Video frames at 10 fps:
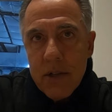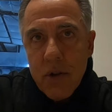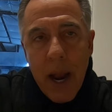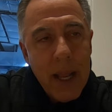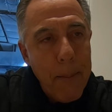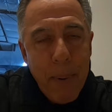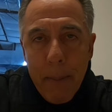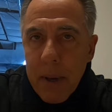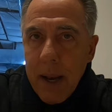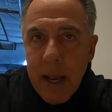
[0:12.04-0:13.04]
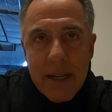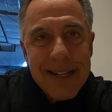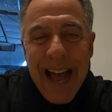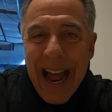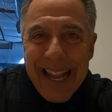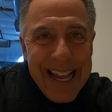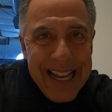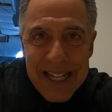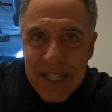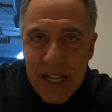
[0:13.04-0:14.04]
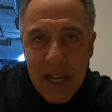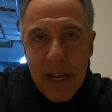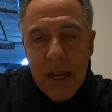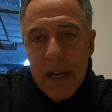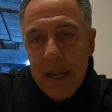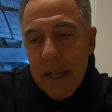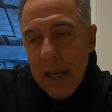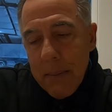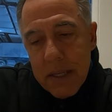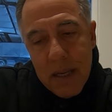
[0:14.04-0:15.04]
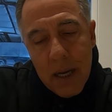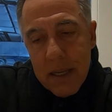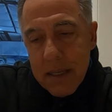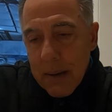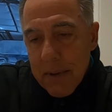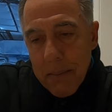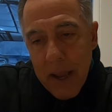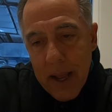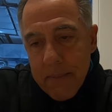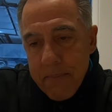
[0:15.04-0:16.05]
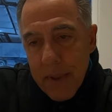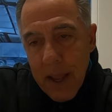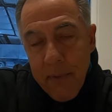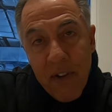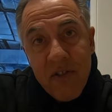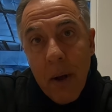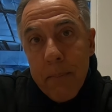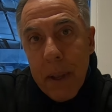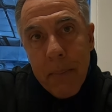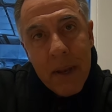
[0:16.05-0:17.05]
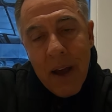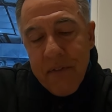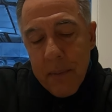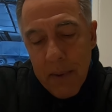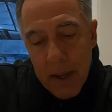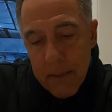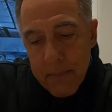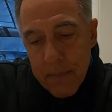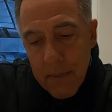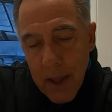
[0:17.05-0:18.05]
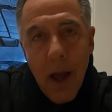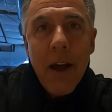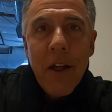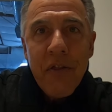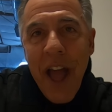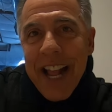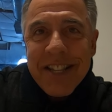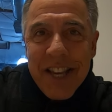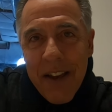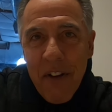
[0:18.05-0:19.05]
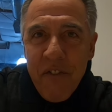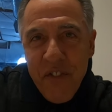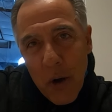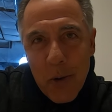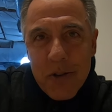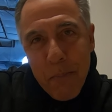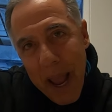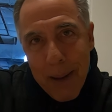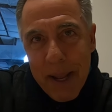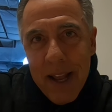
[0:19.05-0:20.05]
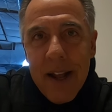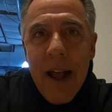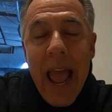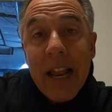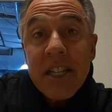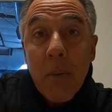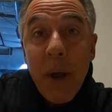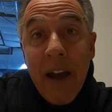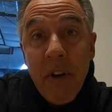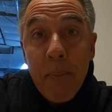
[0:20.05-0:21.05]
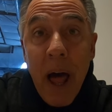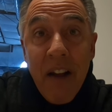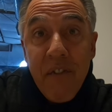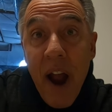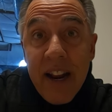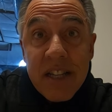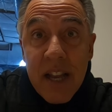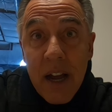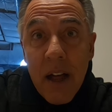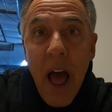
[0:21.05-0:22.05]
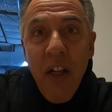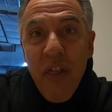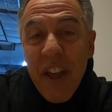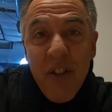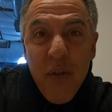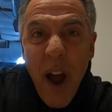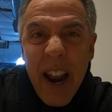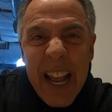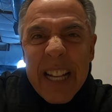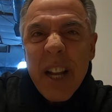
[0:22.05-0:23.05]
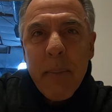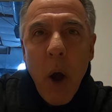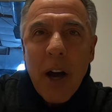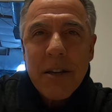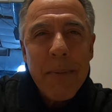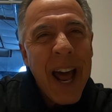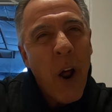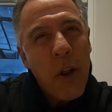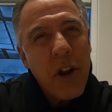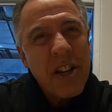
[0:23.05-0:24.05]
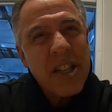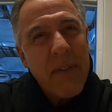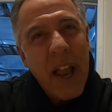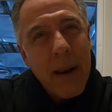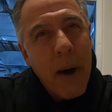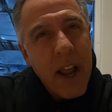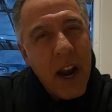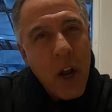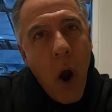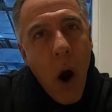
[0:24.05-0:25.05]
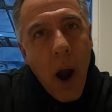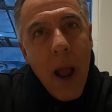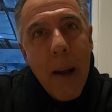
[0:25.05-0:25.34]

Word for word: Trying to get people in here is not easy. Let me tell you something, man. And for some people, not for me. Thanksgiving fools, baby. Hey, listen, we got our Black Friday sale this Friday. It's going to be awesome. Not only are you going to save a lot of money on a car,